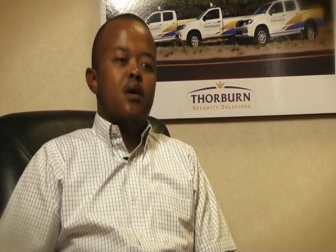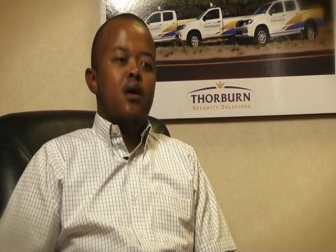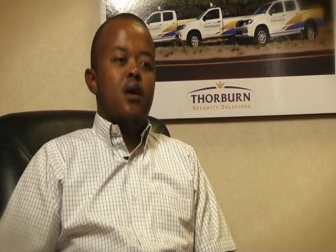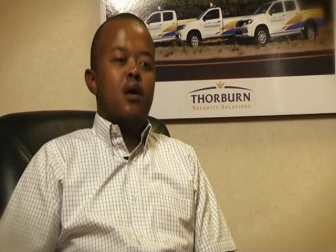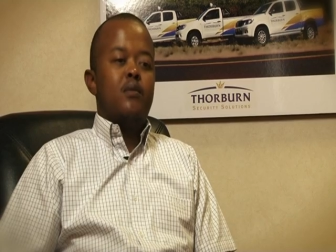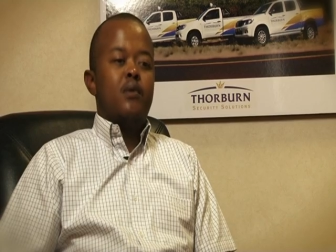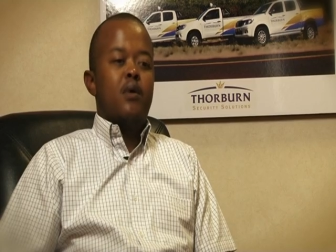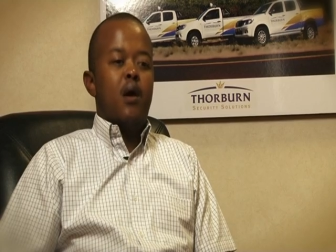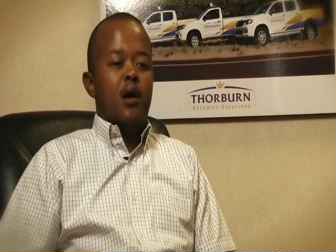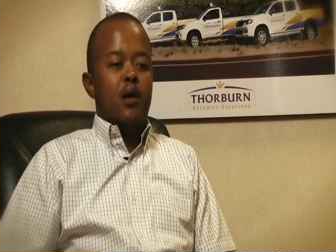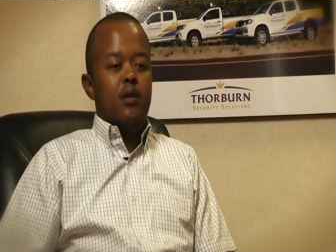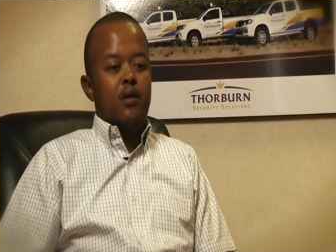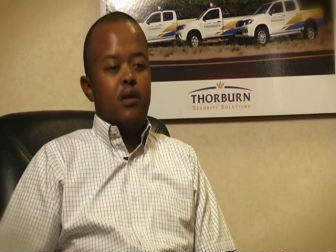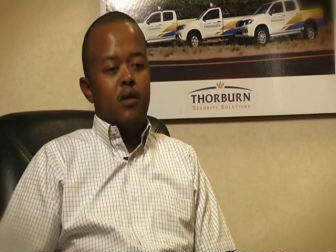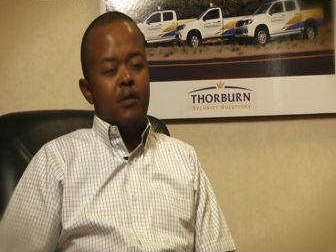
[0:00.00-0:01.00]
Uh, we
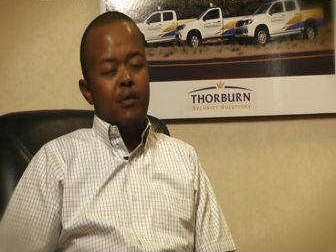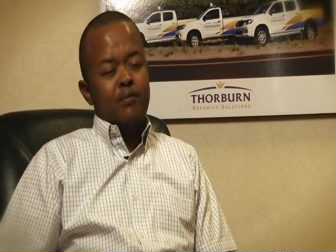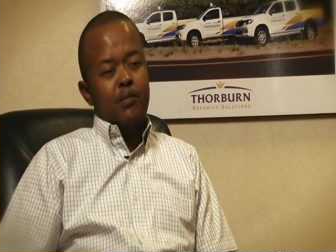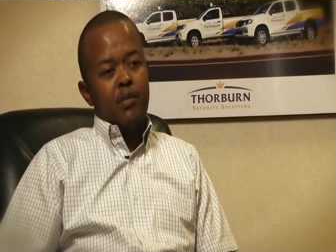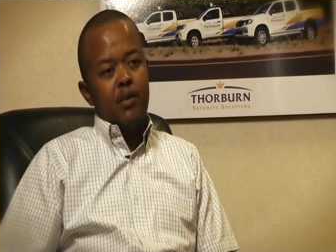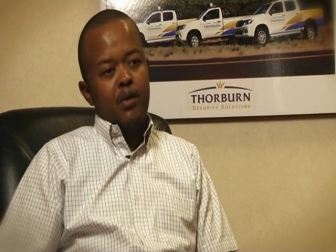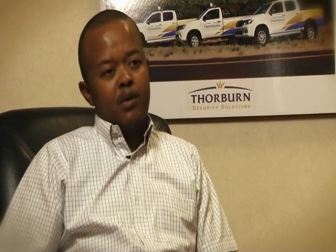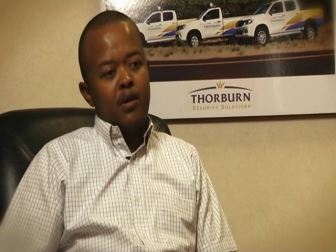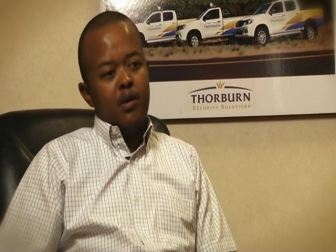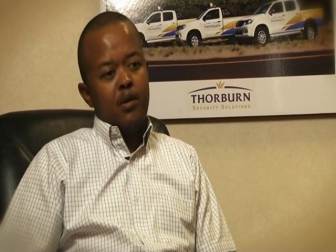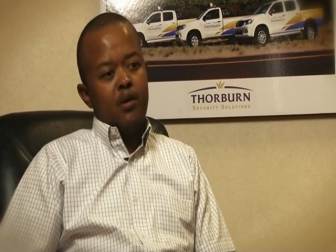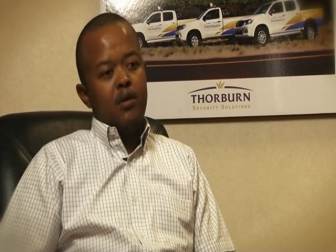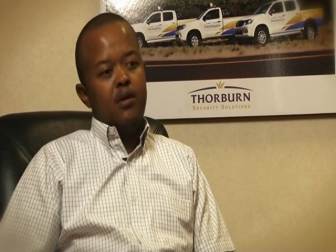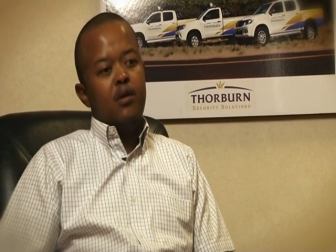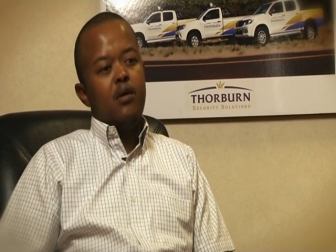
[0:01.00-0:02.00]
currently
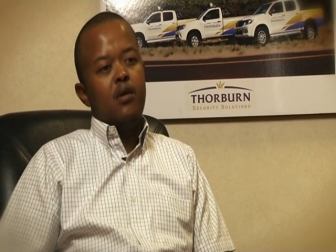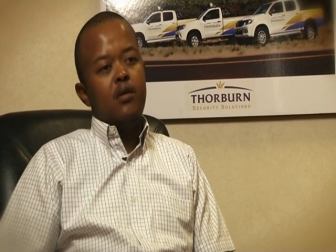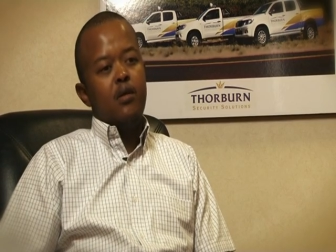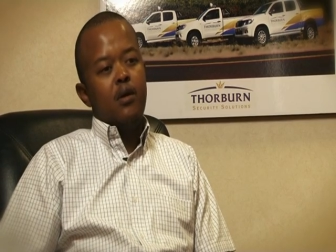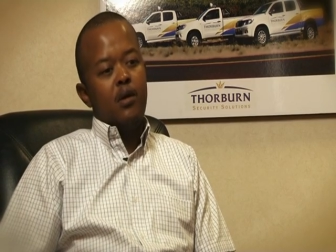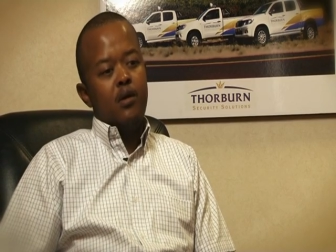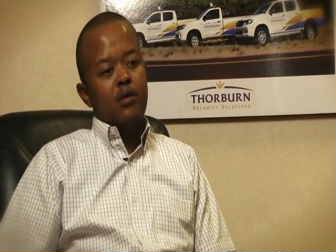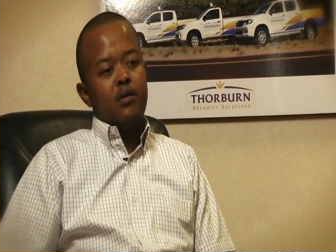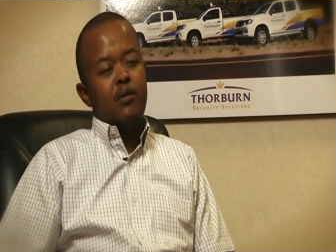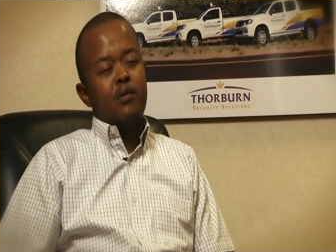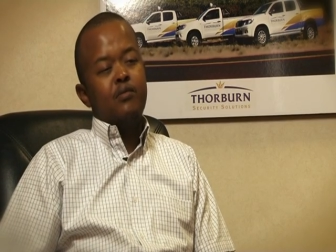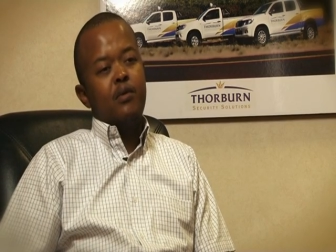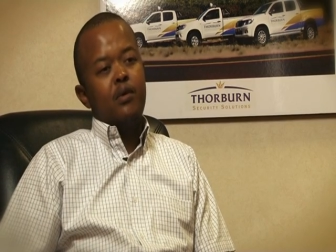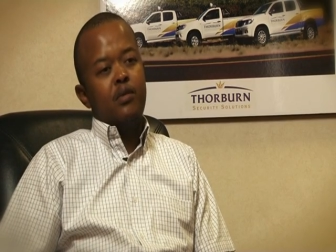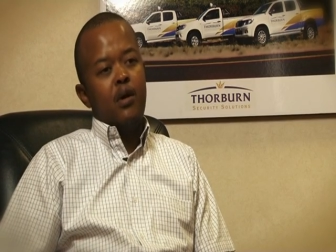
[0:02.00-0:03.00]
employ in the region of
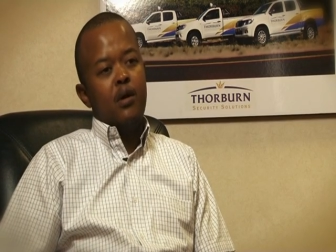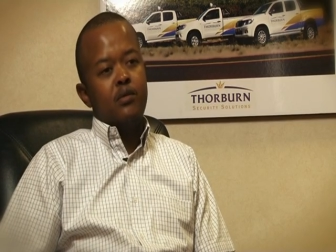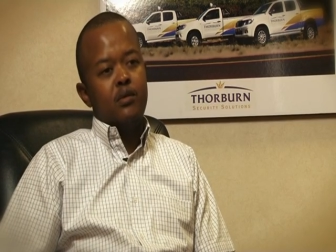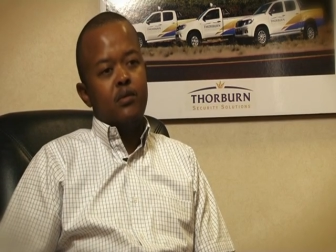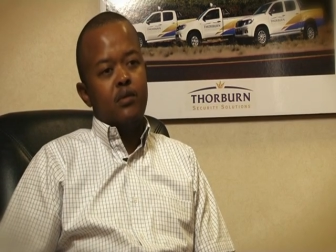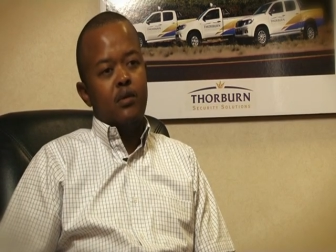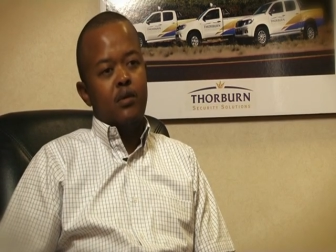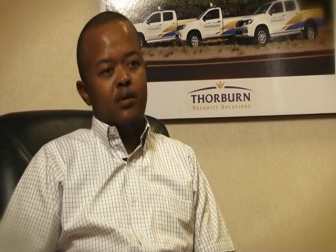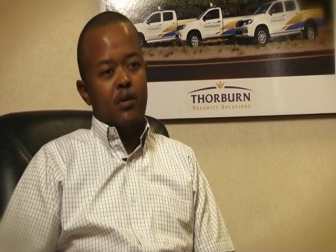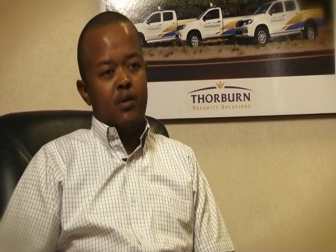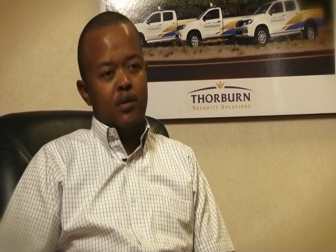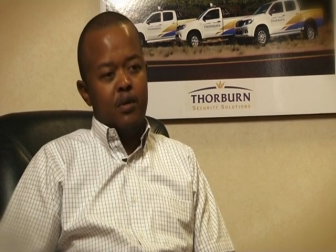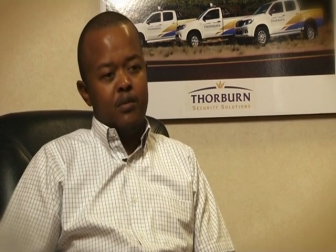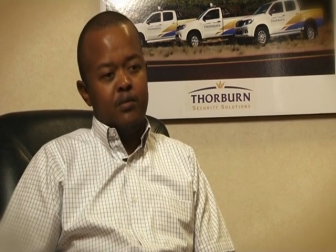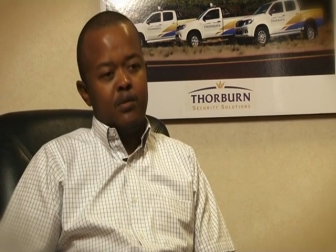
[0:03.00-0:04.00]
4,000
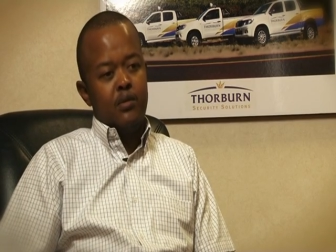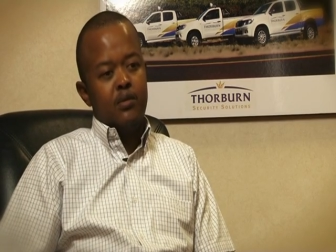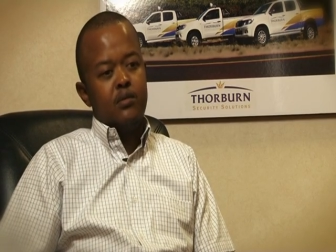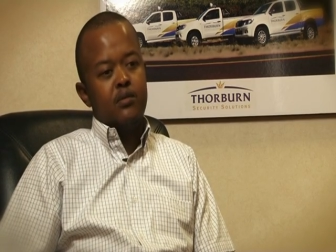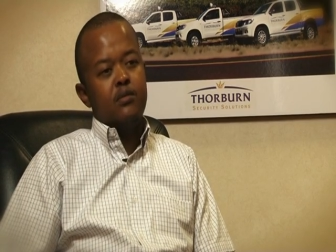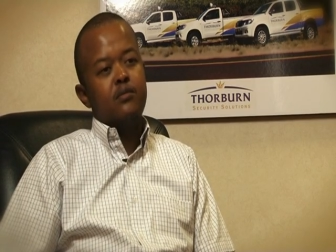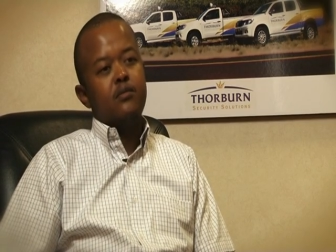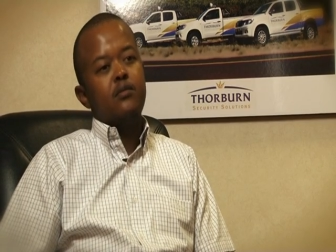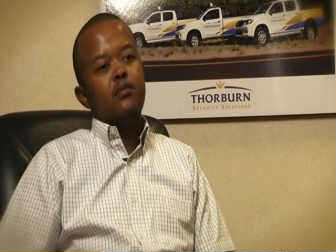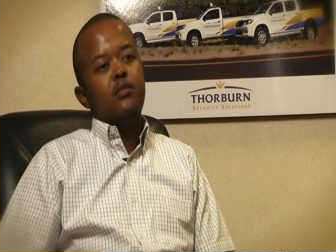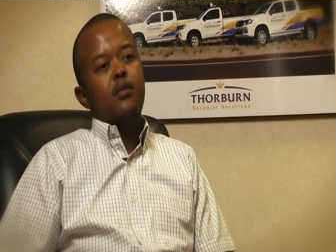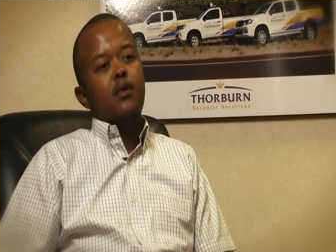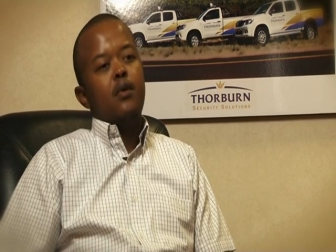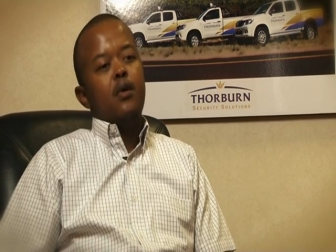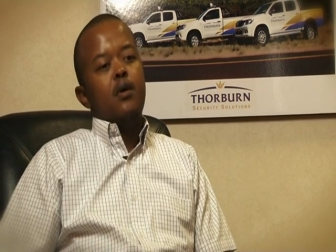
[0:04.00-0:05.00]
security officers
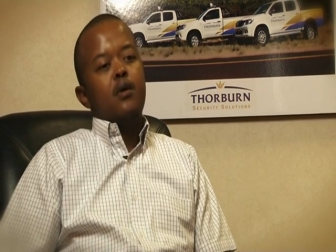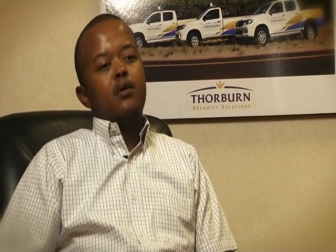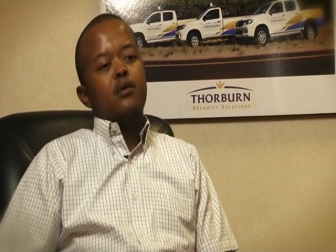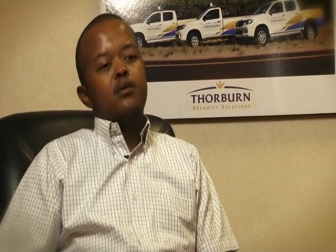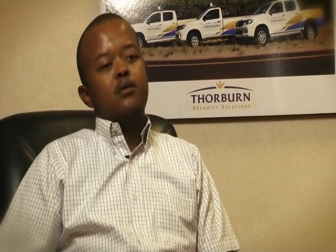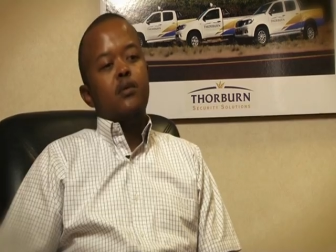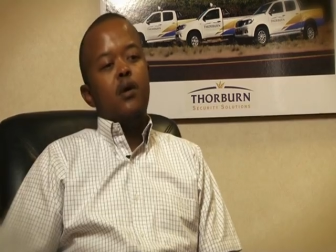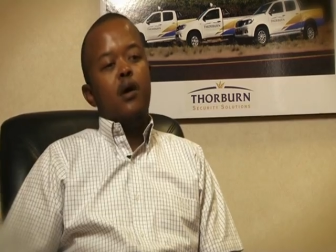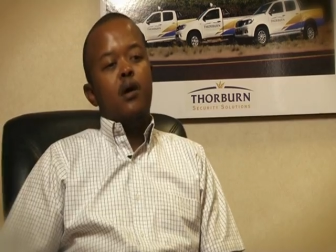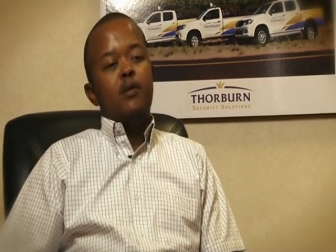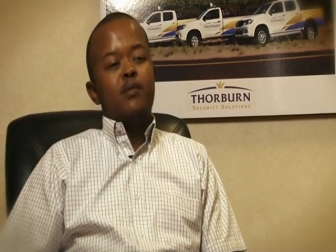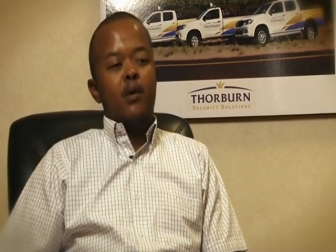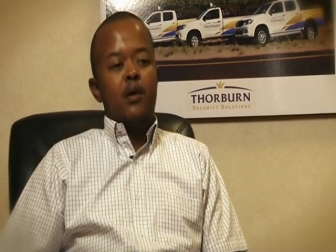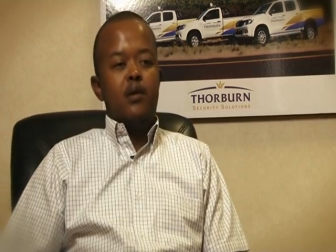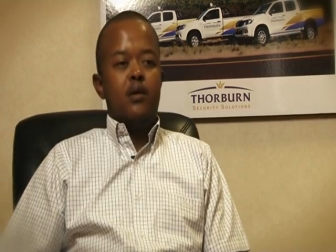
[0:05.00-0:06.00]
who are
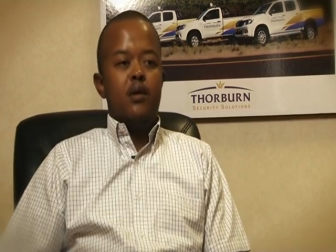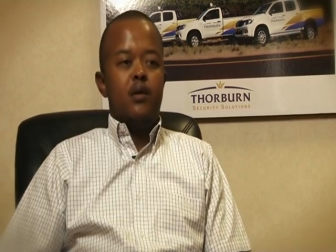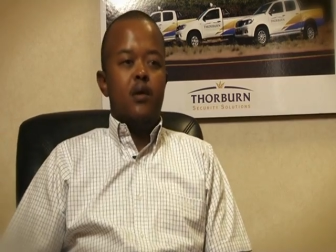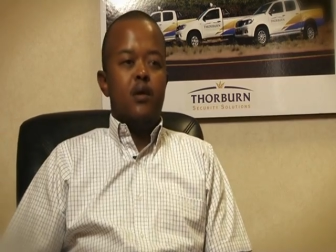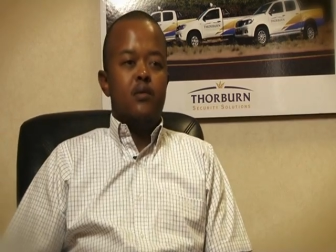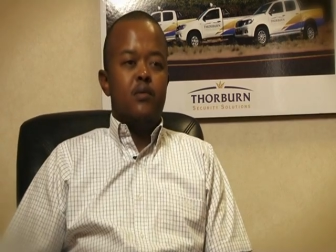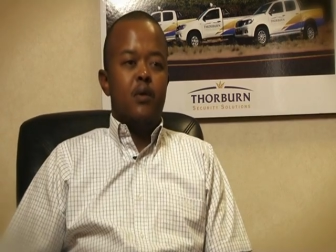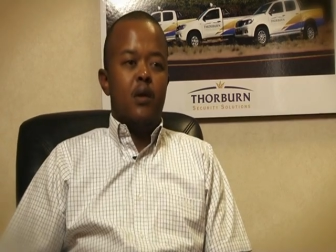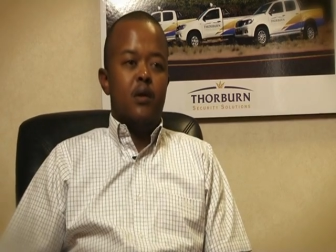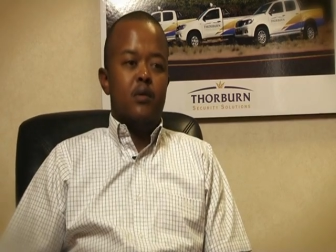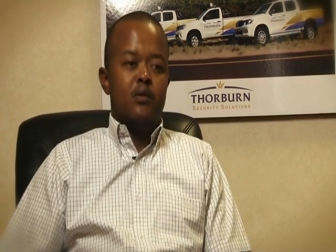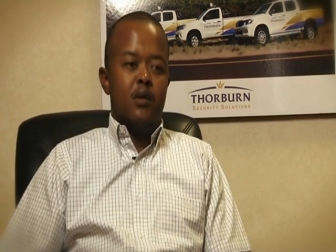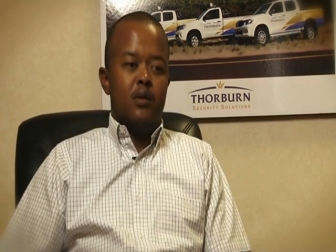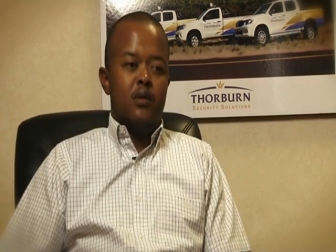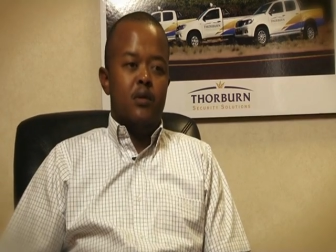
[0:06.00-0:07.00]
operating in various
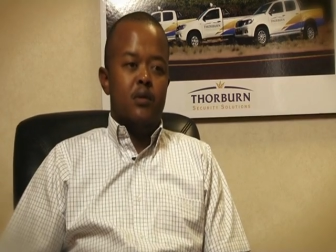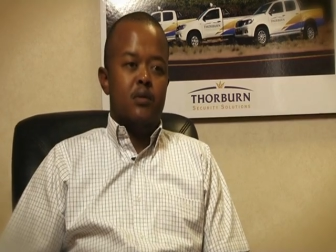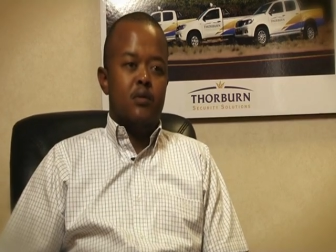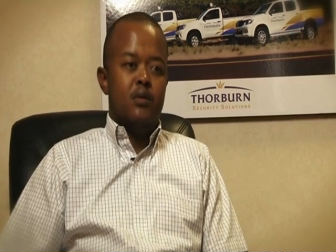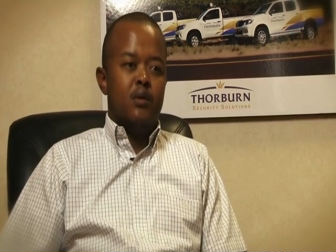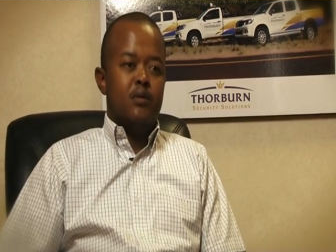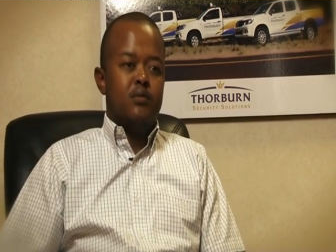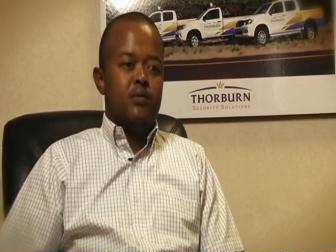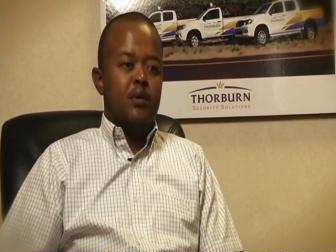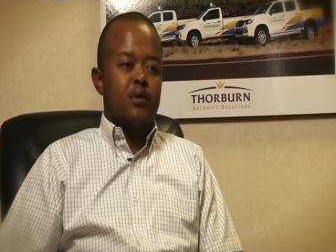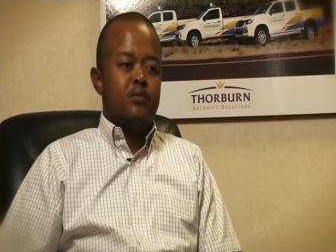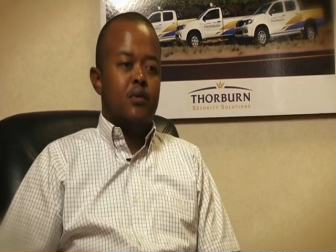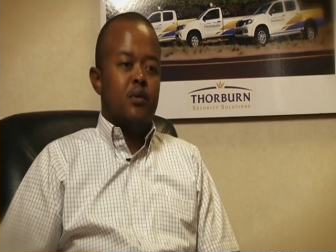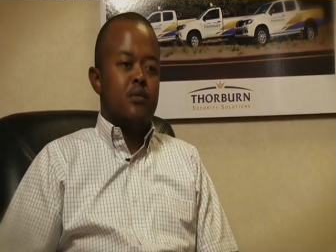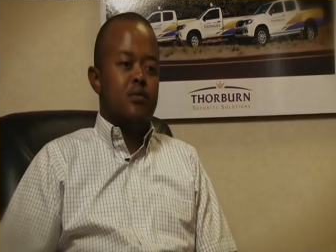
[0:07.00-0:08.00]
sectors of,
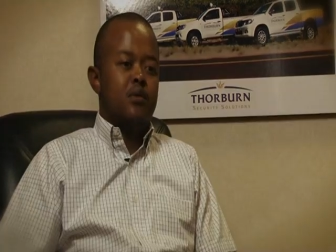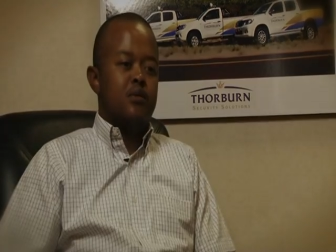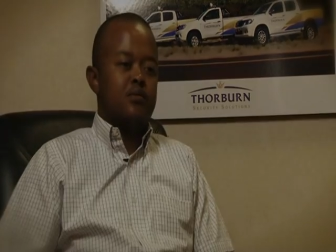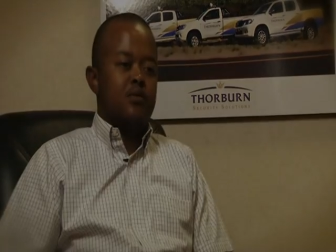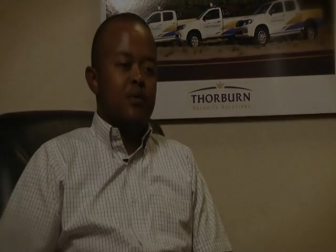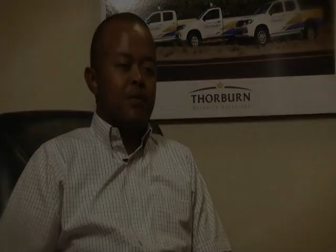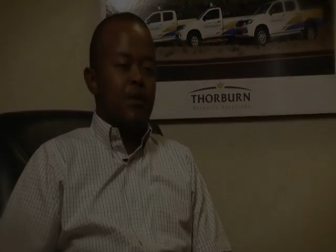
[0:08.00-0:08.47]
of, of, of, the,